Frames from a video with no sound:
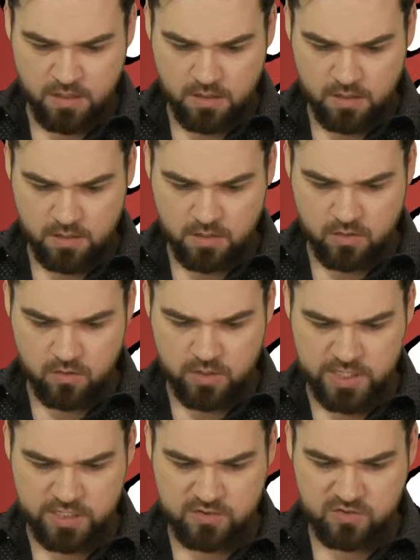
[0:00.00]
All
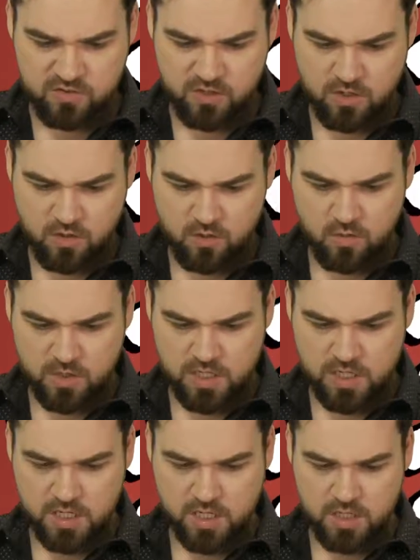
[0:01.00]
right,
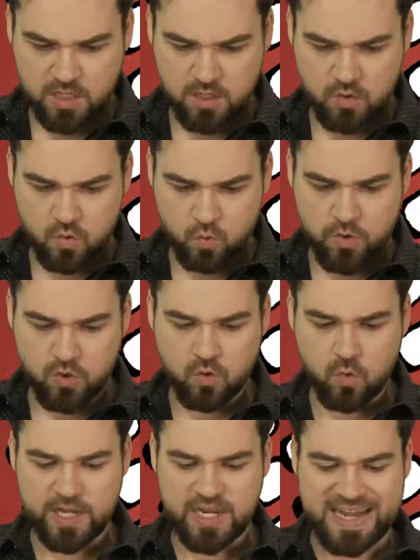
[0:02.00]
so real
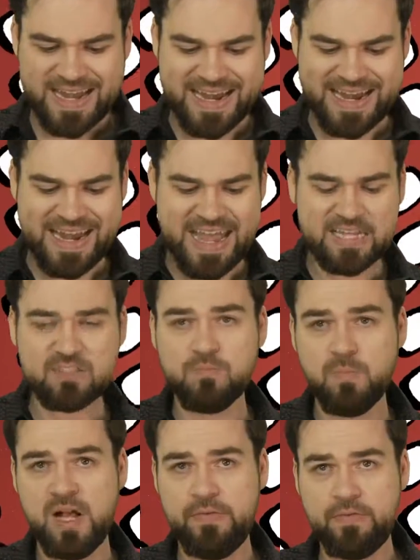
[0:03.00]
quick, next
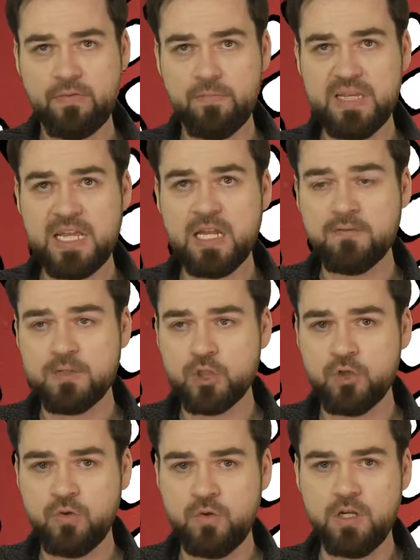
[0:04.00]
month, beginning of
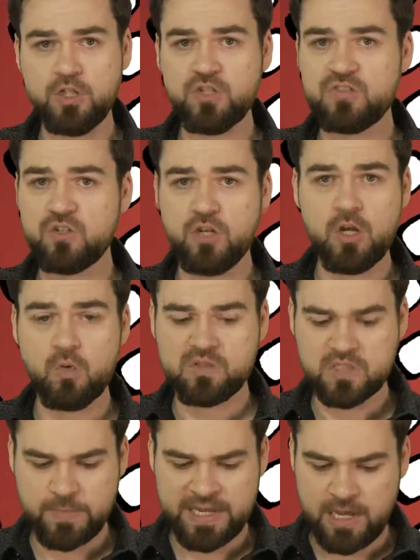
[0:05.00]
June, just so you know what's
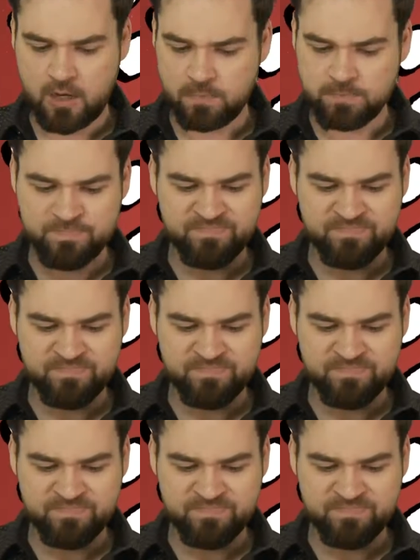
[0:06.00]
coming out.